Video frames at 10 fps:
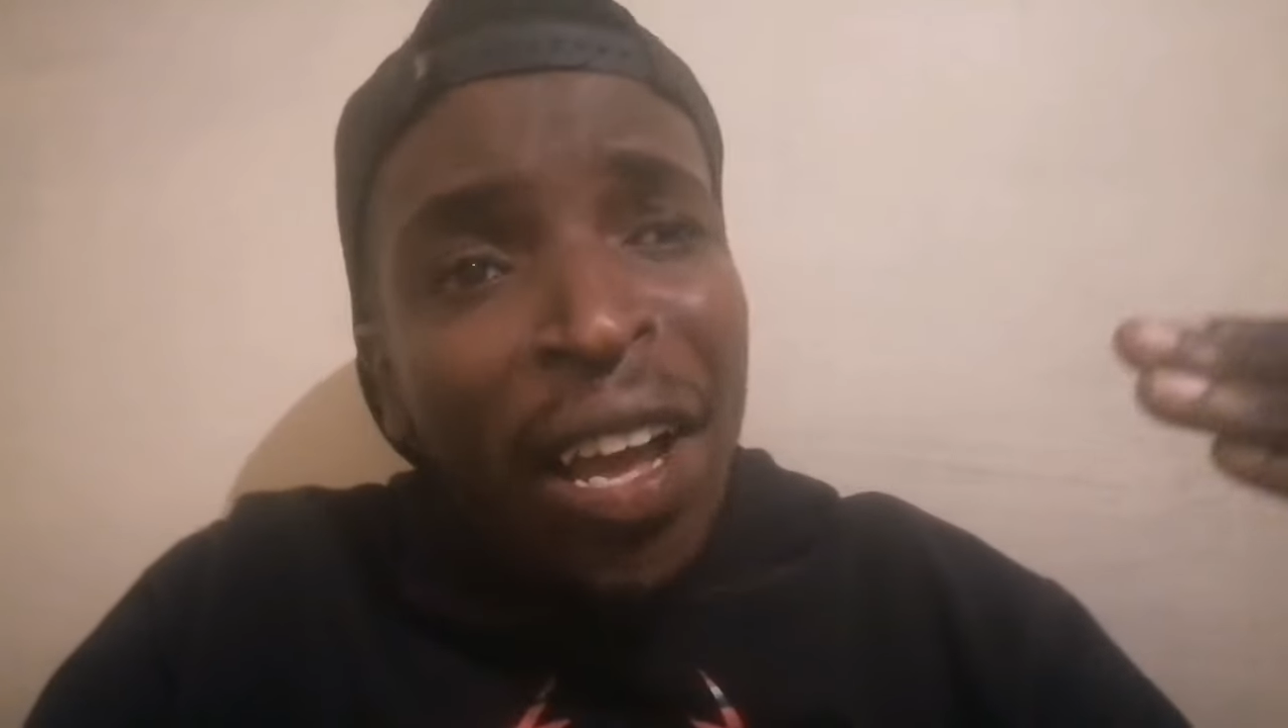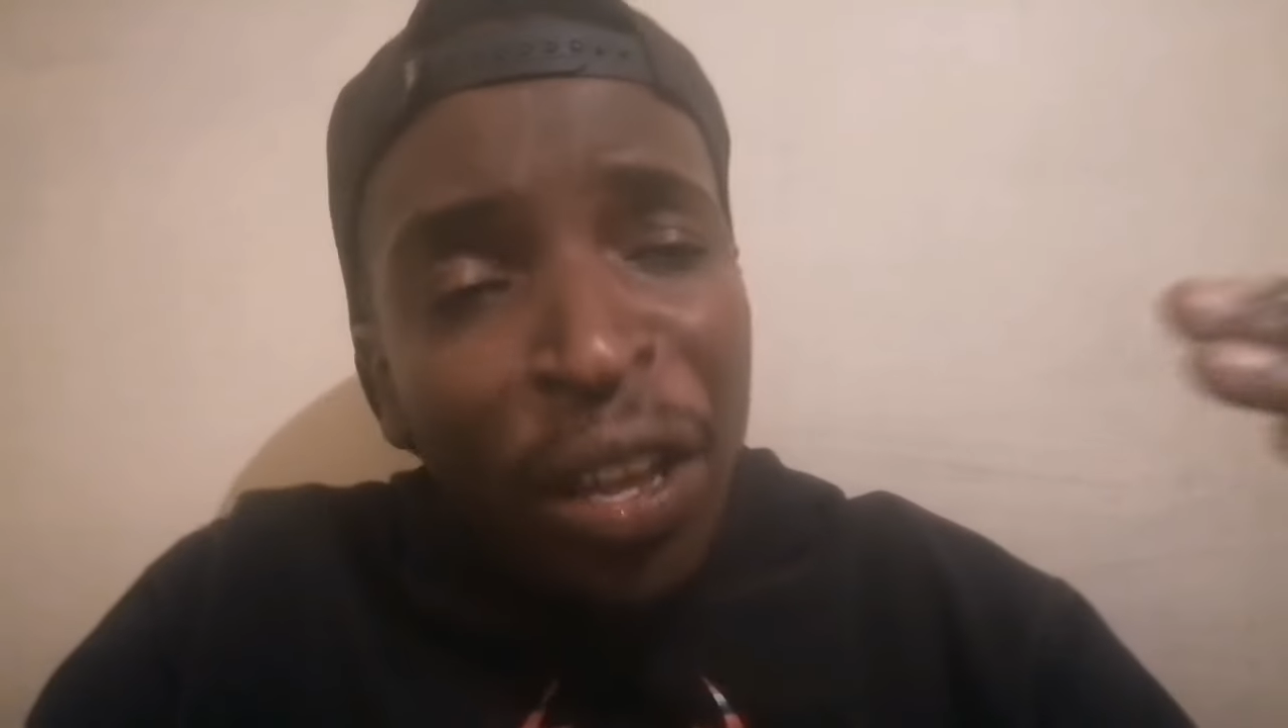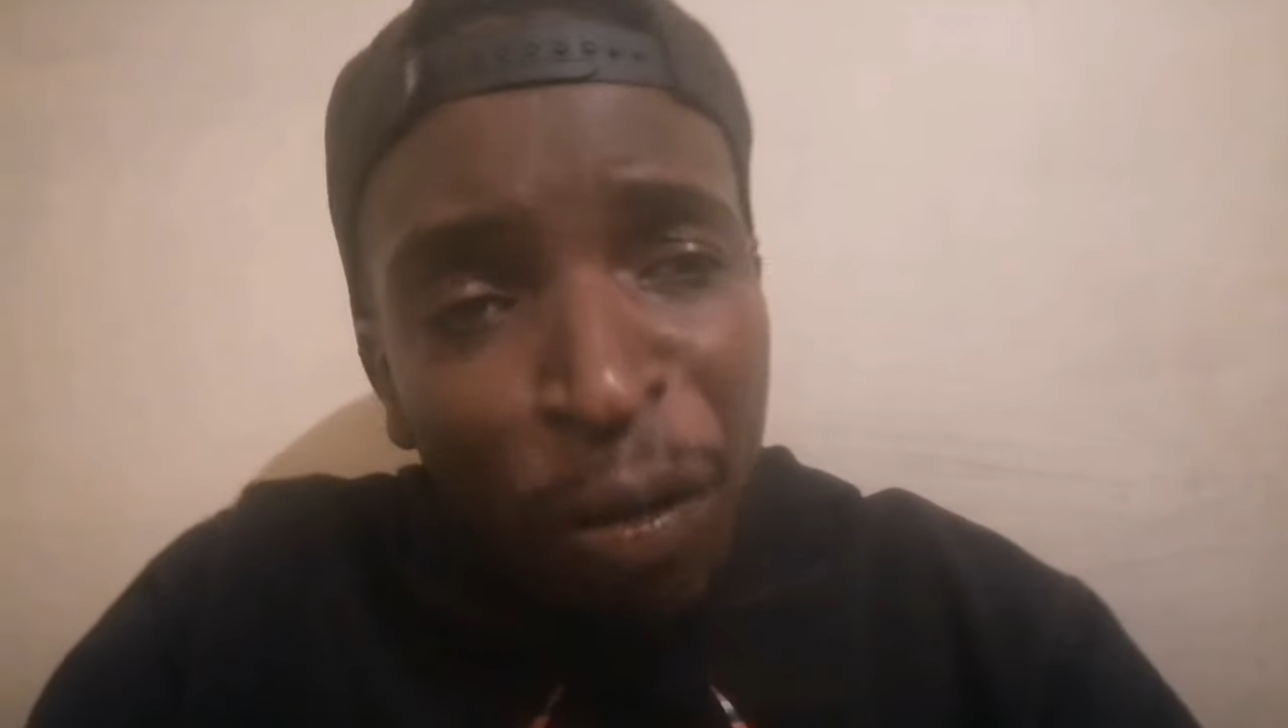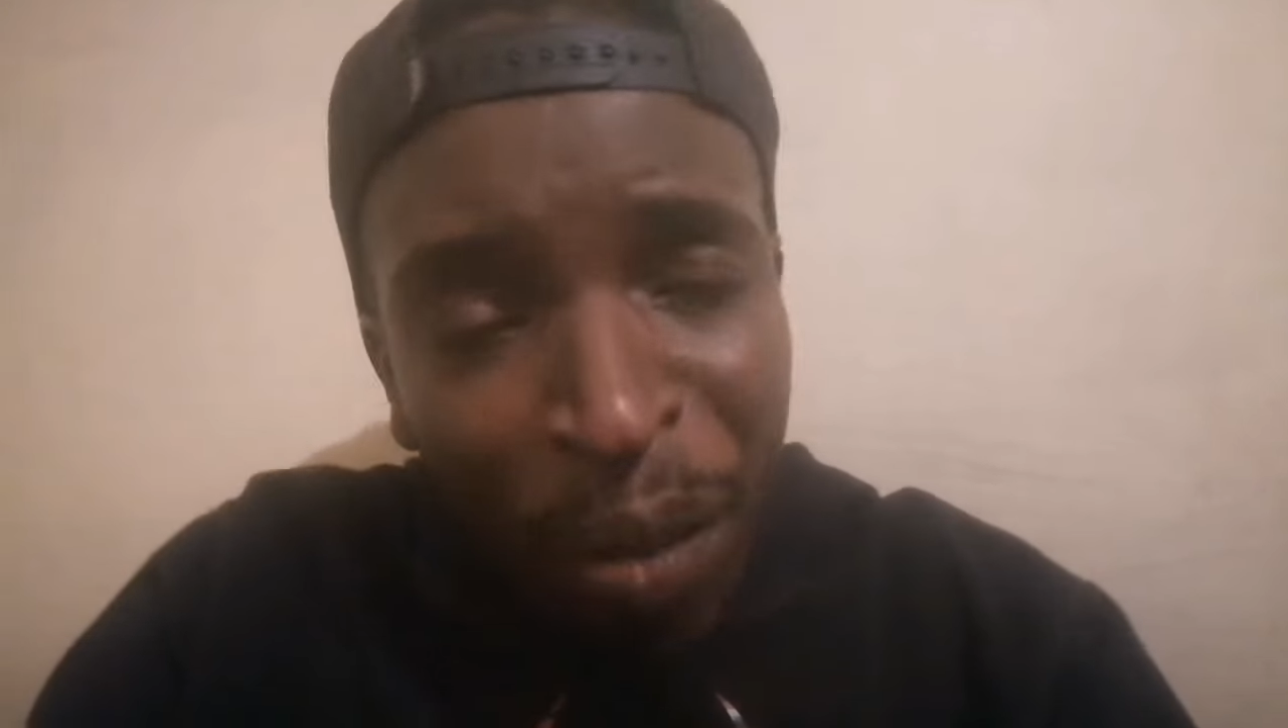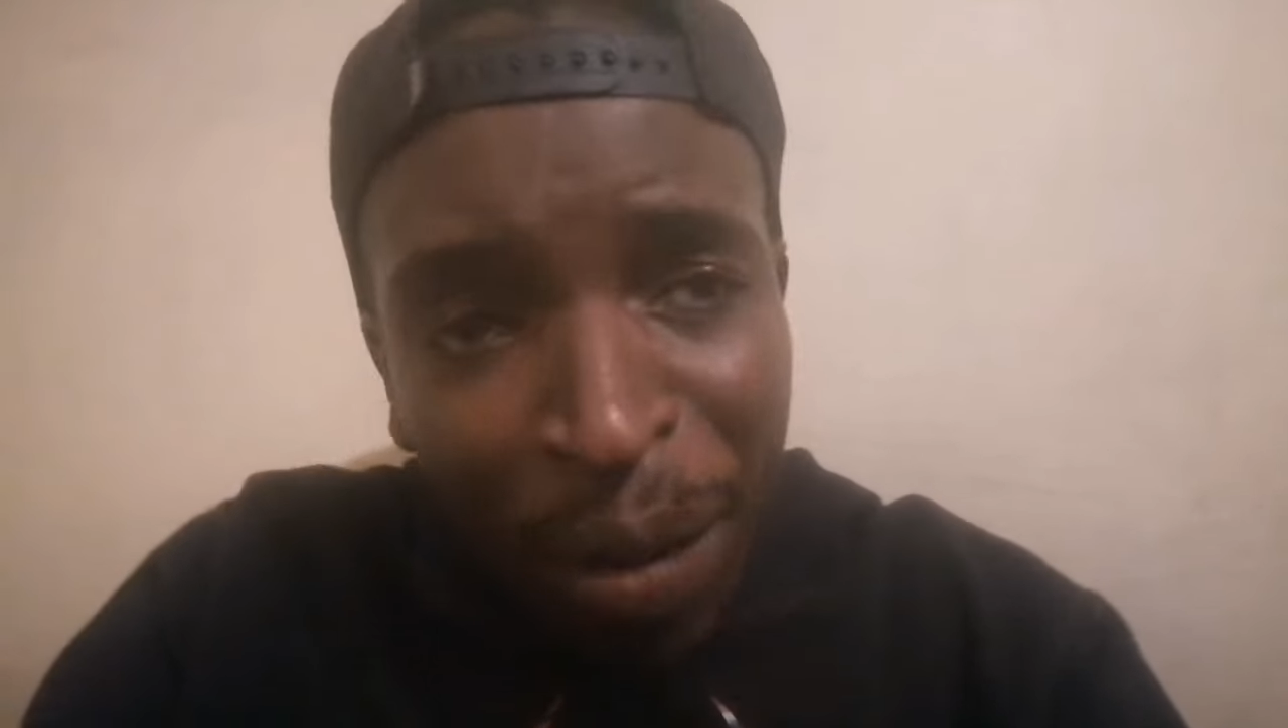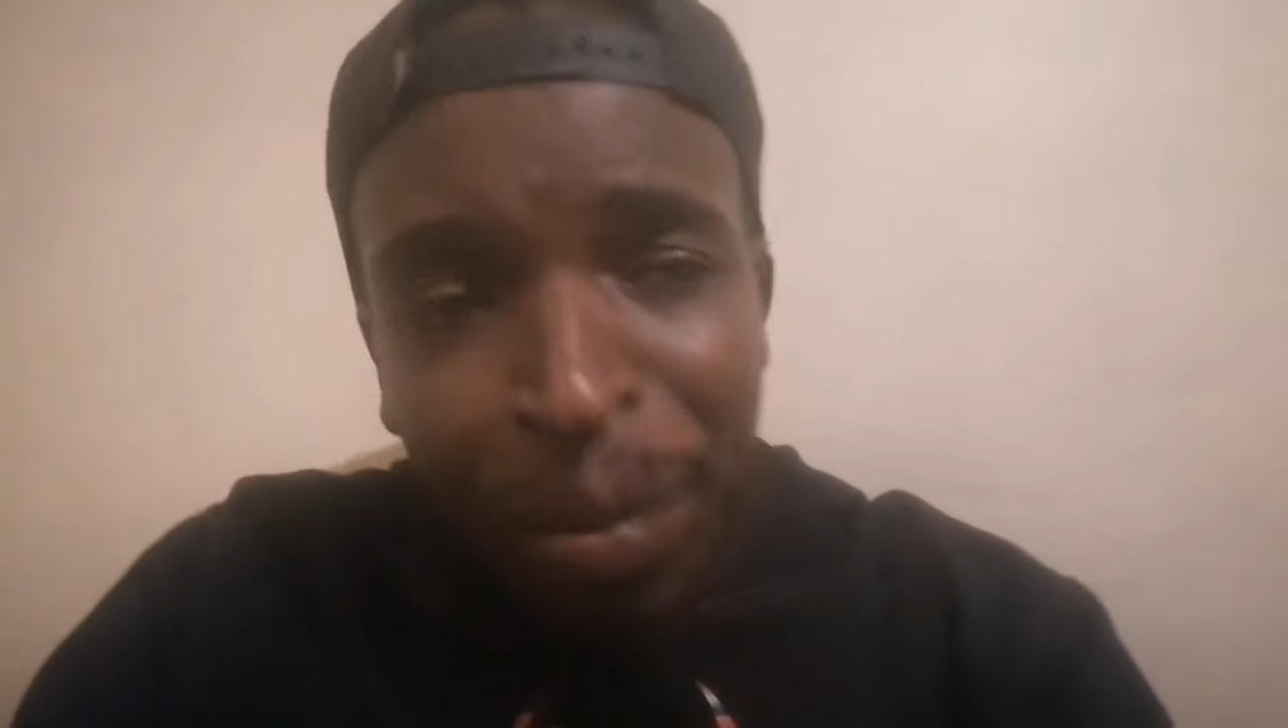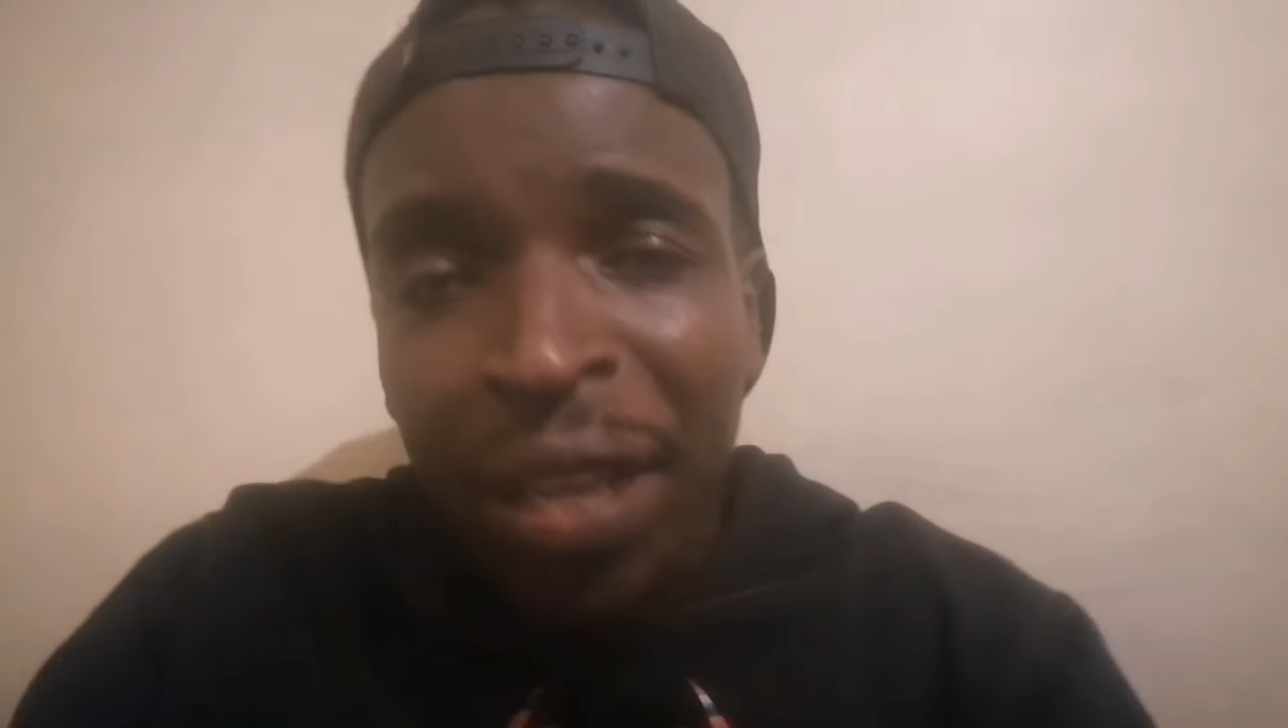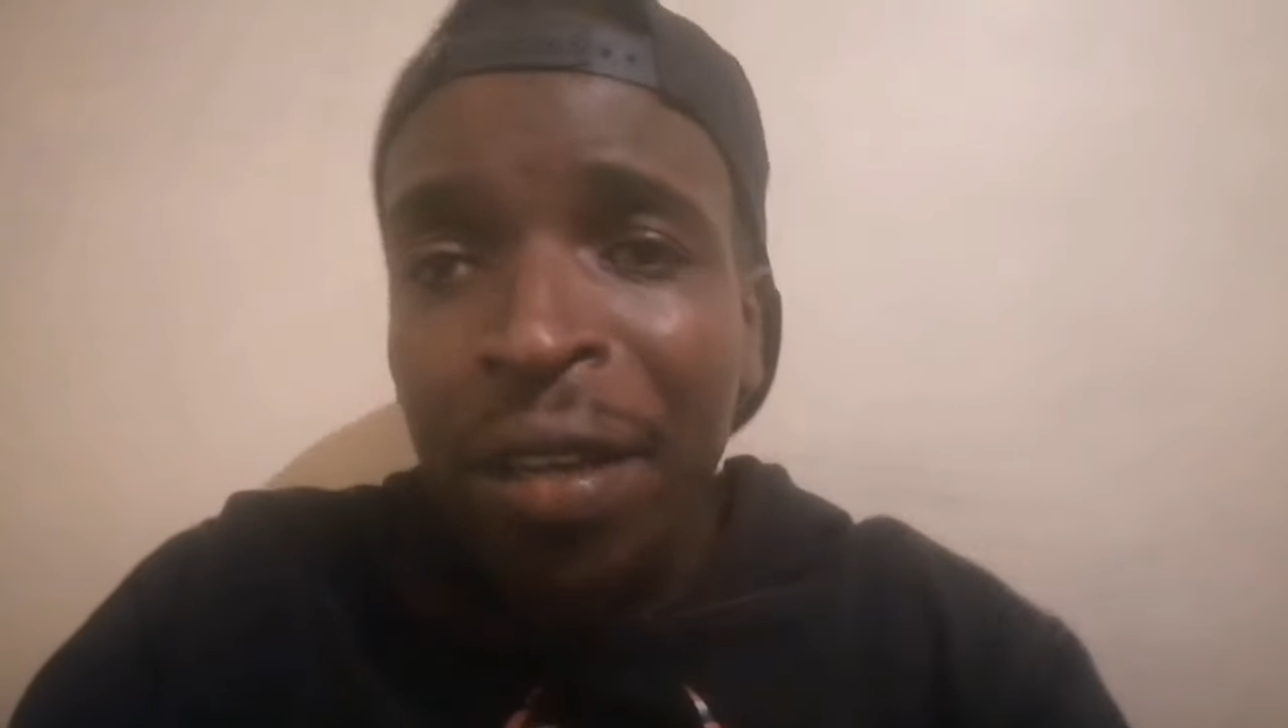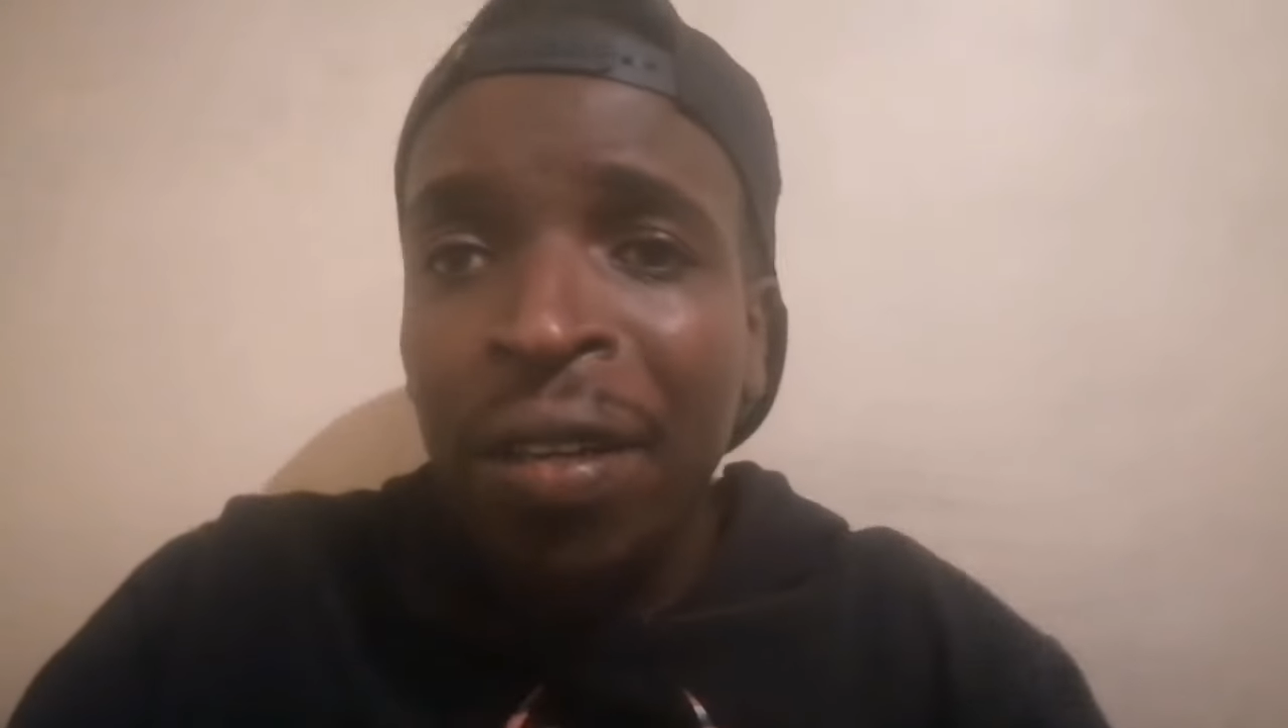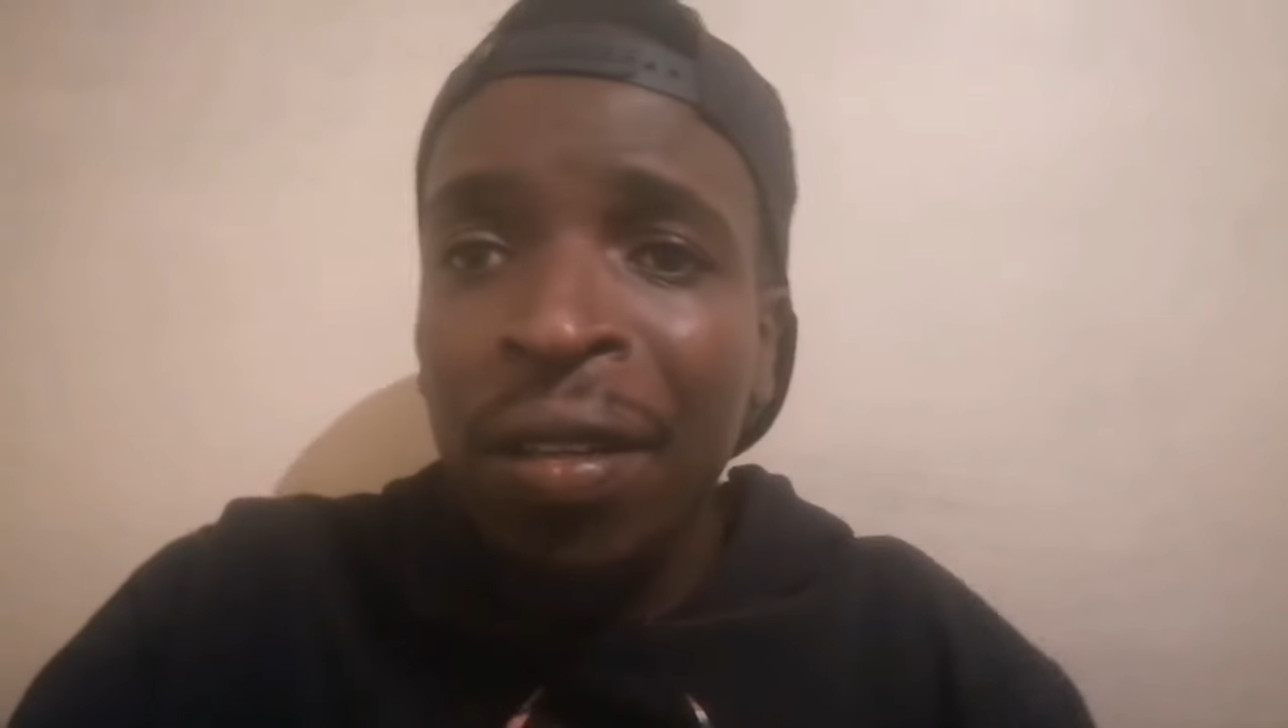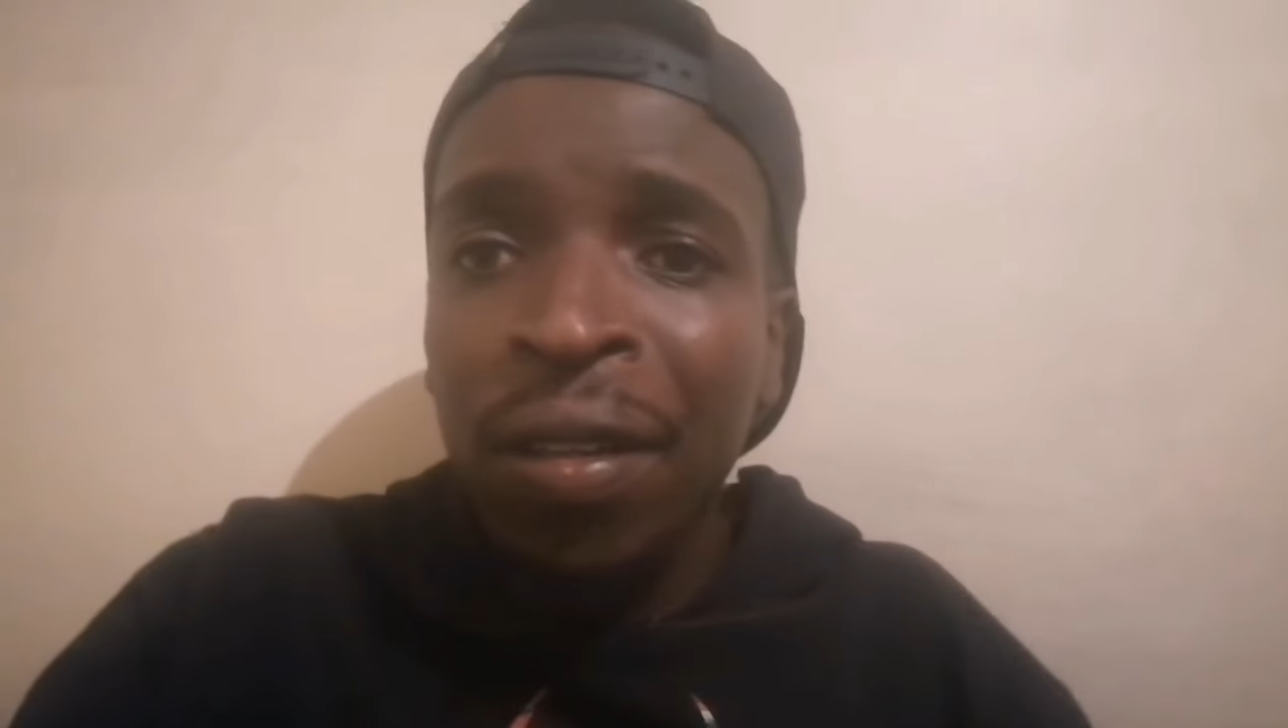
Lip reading: human being